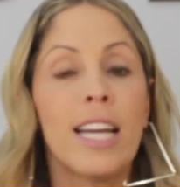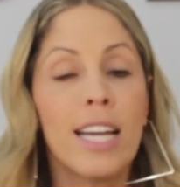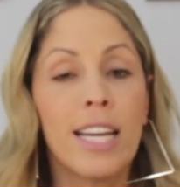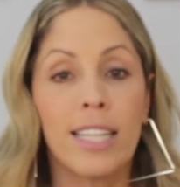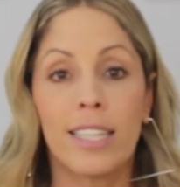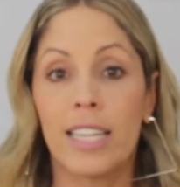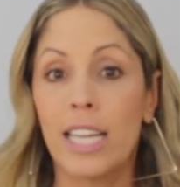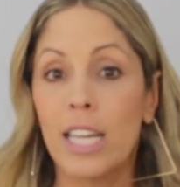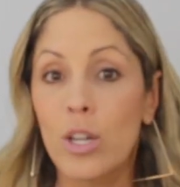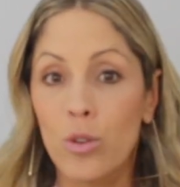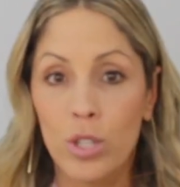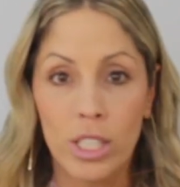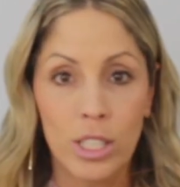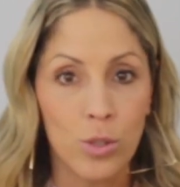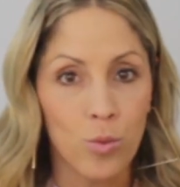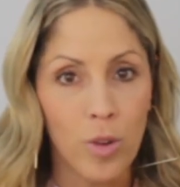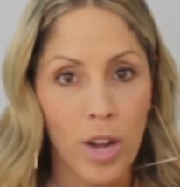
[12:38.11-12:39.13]
decrease
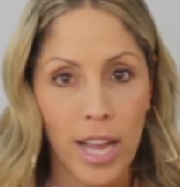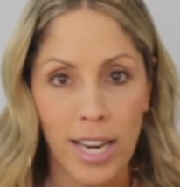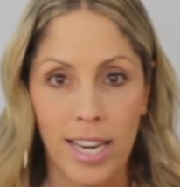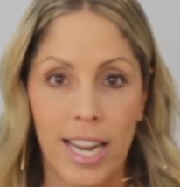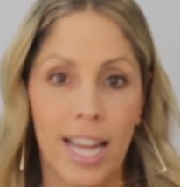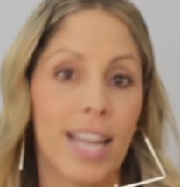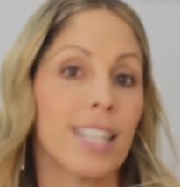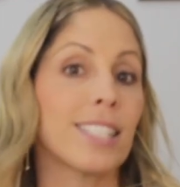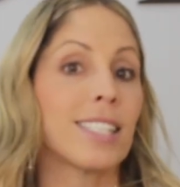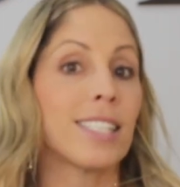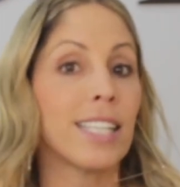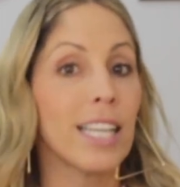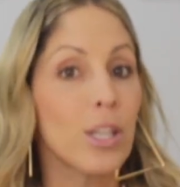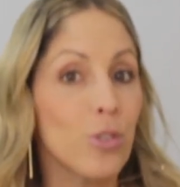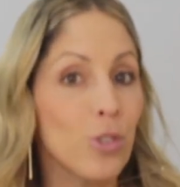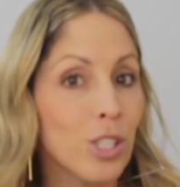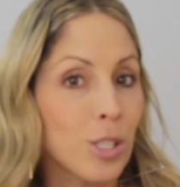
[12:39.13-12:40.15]
redness,
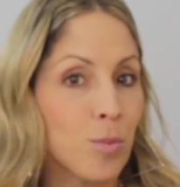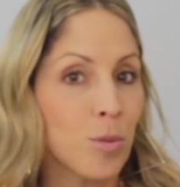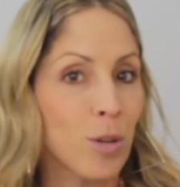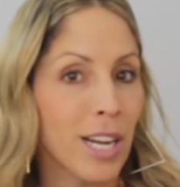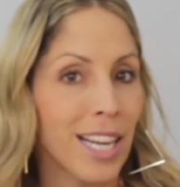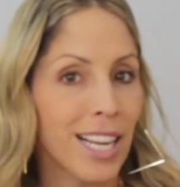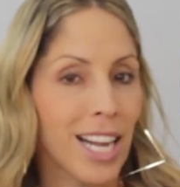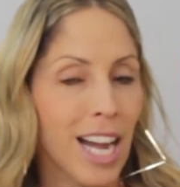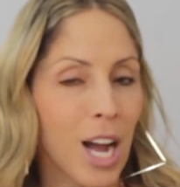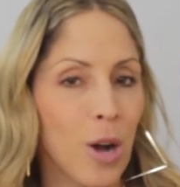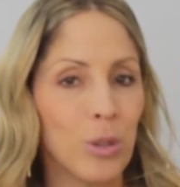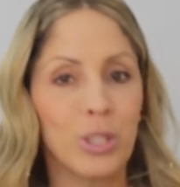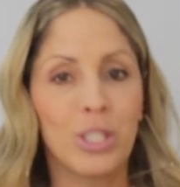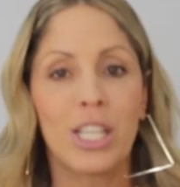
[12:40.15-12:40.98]
decrease breakouts.